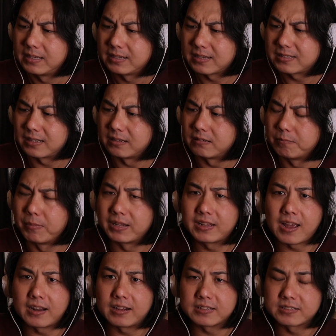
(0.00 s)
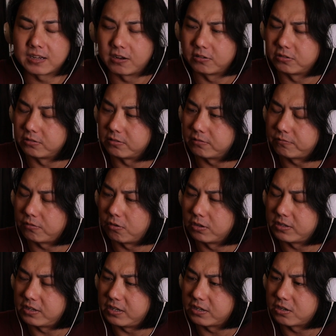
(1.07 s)
There's a little metallic sound
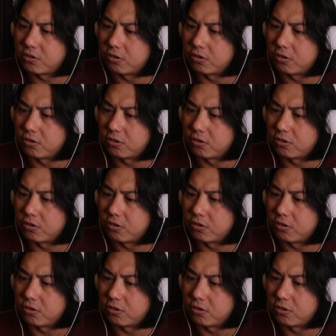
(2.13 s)
for the